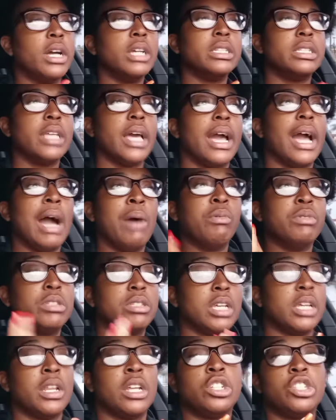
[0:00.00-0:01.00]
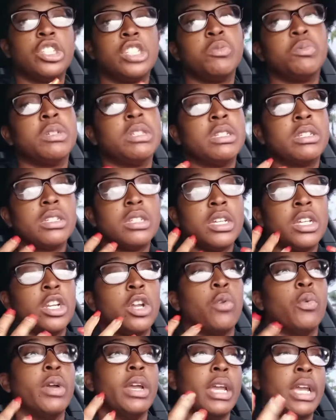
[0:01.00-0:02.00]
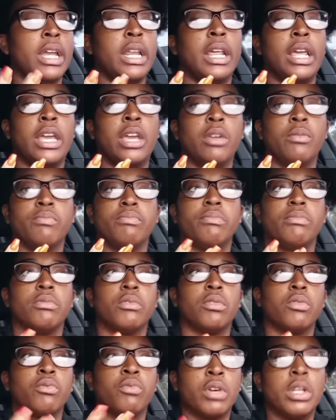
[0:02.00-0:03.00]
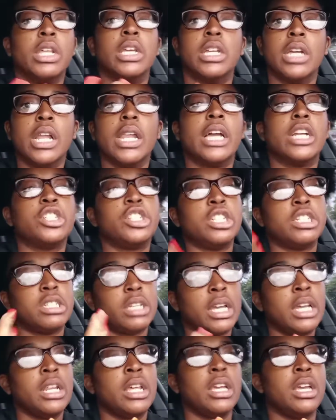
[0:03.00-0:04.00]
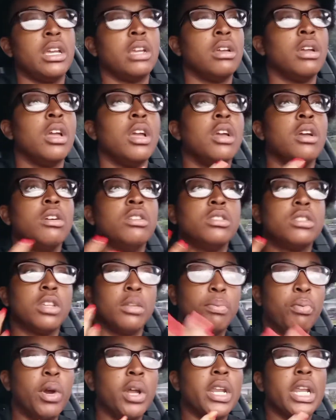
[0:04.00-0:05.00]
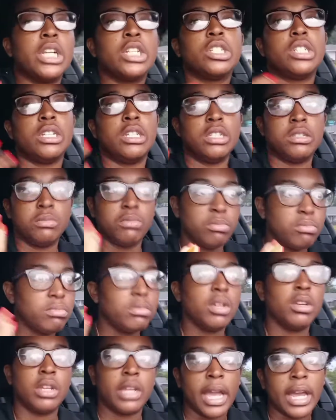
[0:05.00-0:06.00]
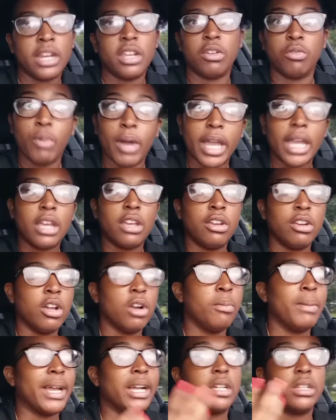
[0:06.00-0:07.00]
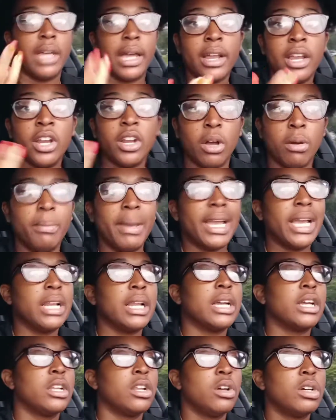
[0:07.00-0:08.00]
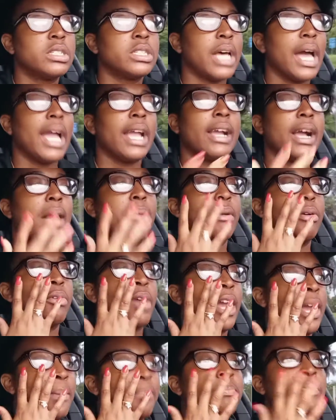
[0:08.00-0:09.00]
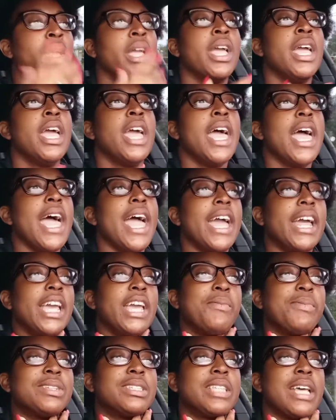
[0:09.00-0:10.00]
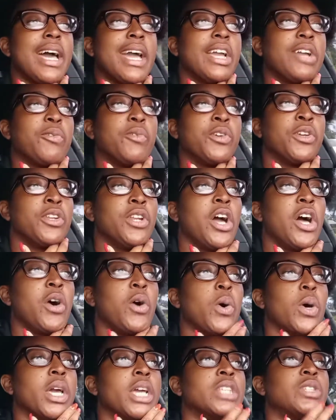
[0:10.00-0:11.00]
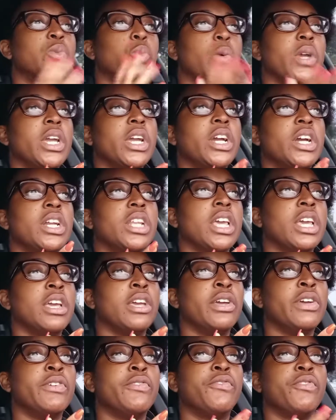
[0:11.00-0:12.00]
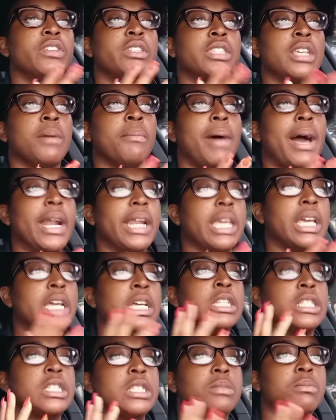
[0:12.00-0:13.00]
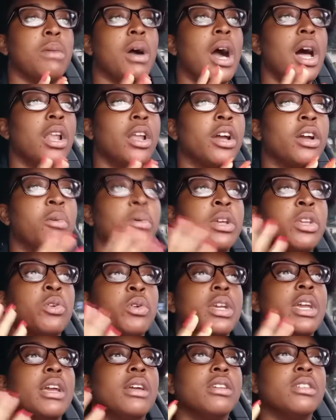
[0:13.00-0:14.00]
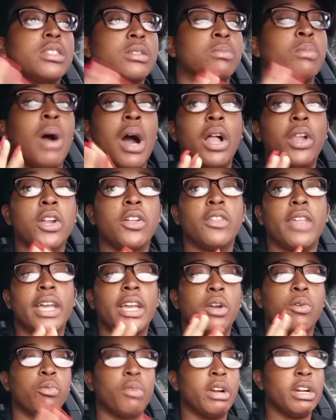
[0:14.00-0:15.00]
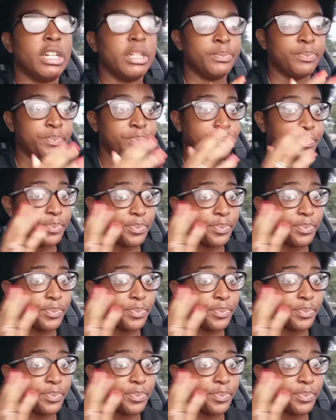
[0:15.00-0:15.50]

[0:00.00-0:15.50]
was that I was saying that she was, you know, eating really good. Like she's eating to the point that she's gaining weight, you know, a, you know, making like a little side comment, right? And he was like, well, you know, it's weird if somebody is smaller. When you get smaller, they can run,